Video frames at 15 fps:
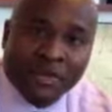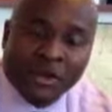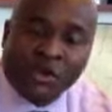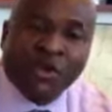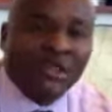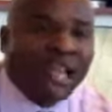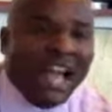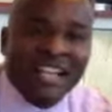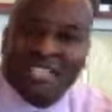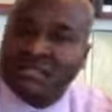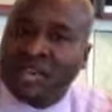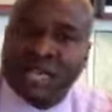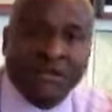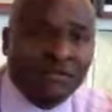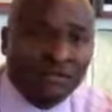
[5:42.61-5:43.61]
You're the last
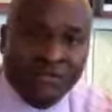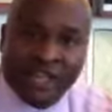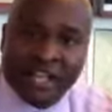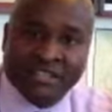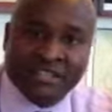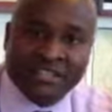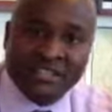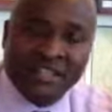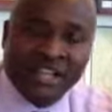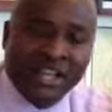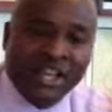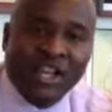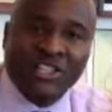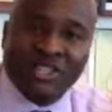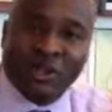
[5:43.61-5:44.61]
line of defense.
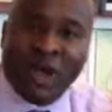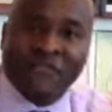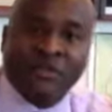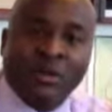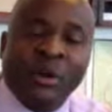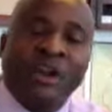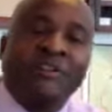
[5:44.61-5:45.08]
So after